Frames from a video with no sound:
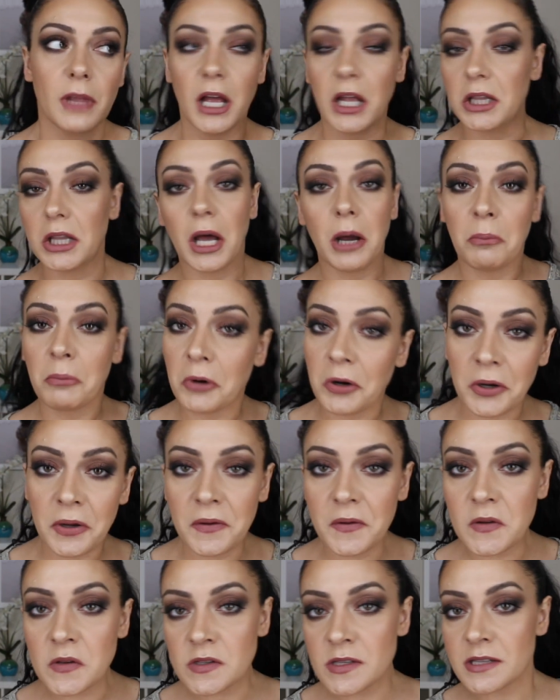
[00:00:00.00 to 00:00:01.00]
A lot more
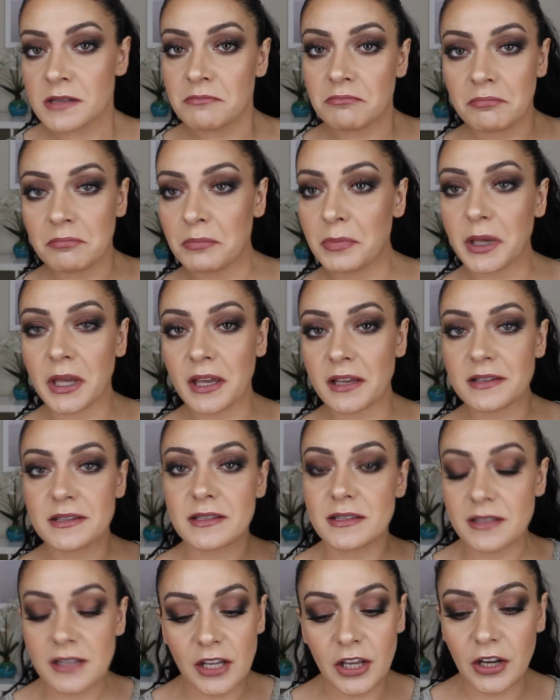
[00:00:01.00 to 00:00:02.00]
use
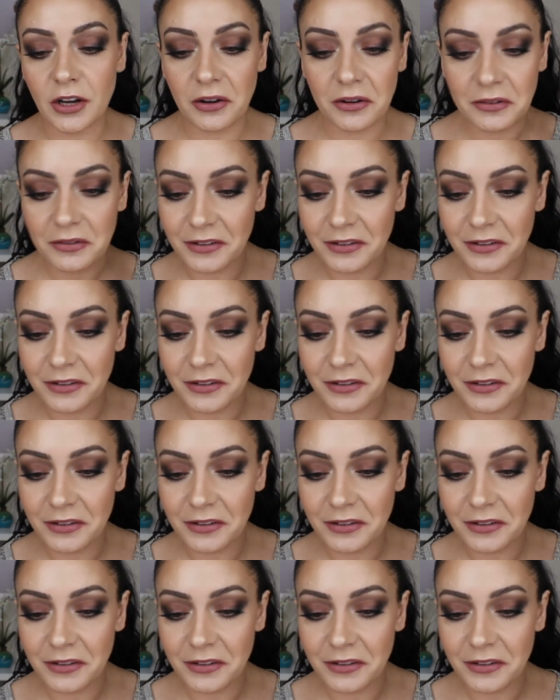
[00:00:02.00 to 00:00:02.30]
because, you know,